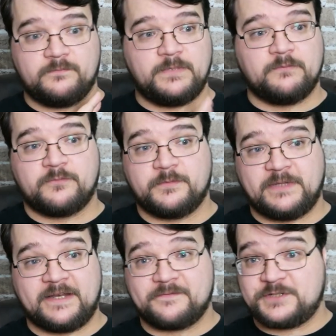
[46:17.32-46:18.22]
people from the
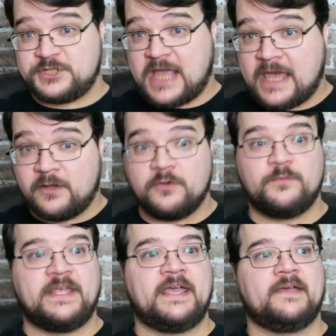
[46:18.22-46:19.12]
plane of shadow,
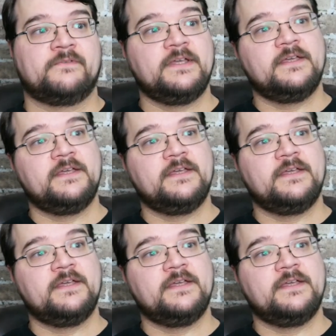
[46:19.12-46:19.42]
we have